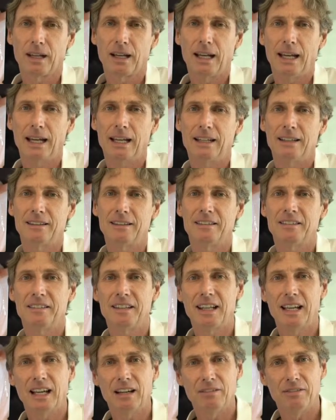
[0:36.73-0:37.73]
and
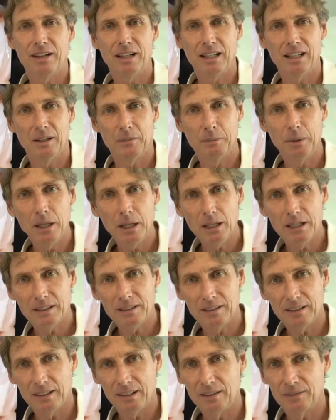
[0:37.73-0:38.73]
the
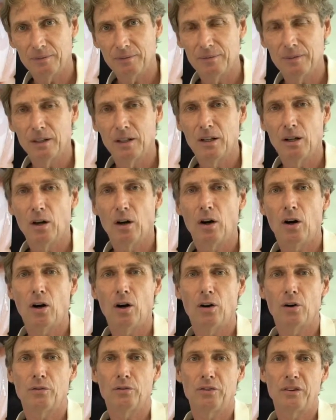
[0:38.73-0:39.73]
availability
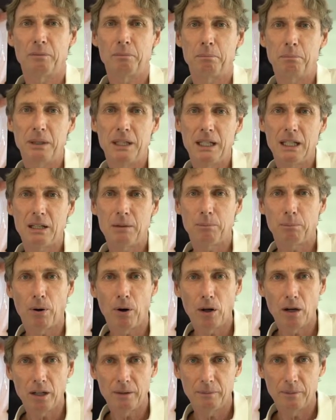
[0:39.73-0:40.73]
of the PEEK
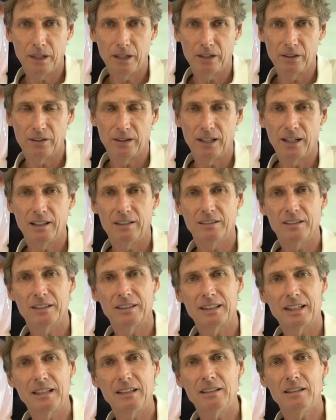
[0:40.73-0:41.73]
polymer as a
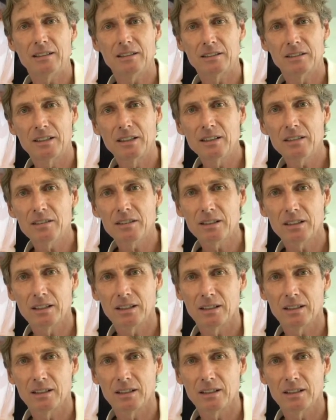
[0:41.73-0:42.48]
dental disc,